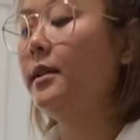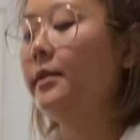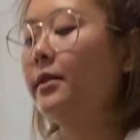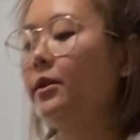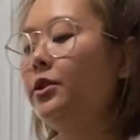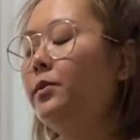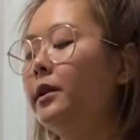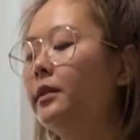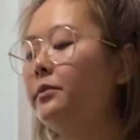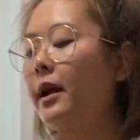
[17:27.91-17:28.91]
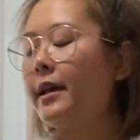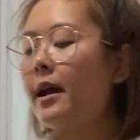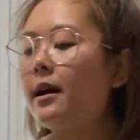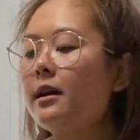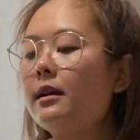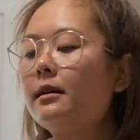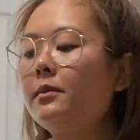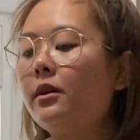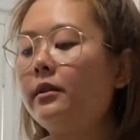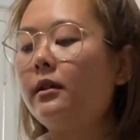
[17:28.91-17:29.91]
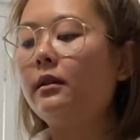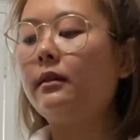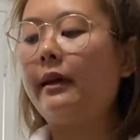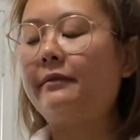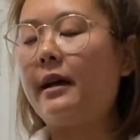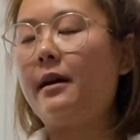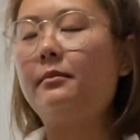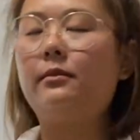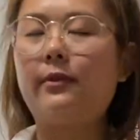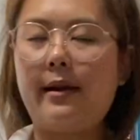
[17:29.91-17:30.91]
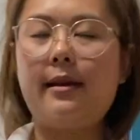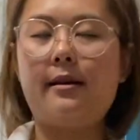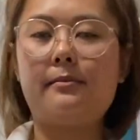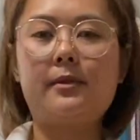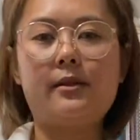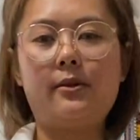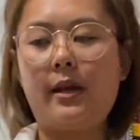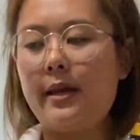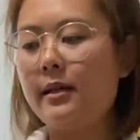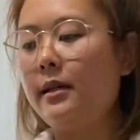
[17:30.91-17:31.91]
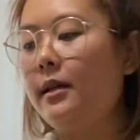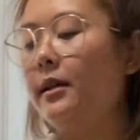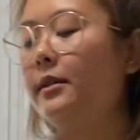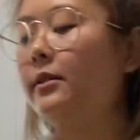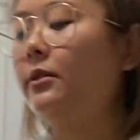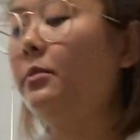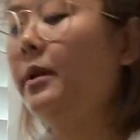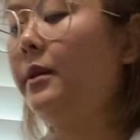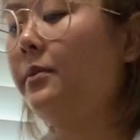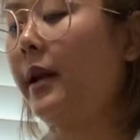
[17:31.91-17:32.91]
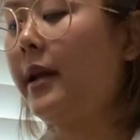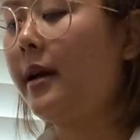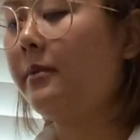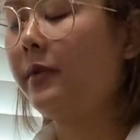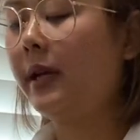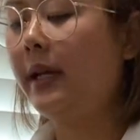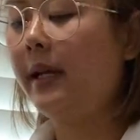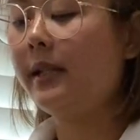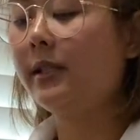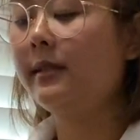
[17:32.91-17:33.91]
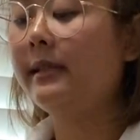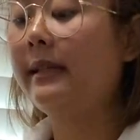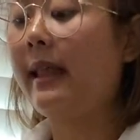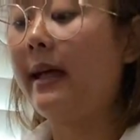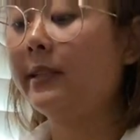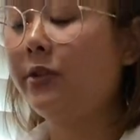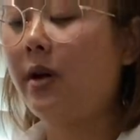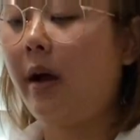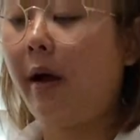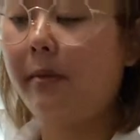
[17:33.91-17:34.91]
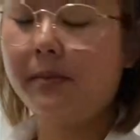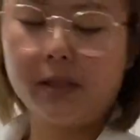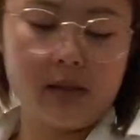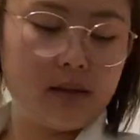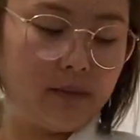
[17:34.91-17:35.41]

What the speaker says: So you want the right arm or the left arm? Right arms. Okay. So be right arm right here. Just relax your arms.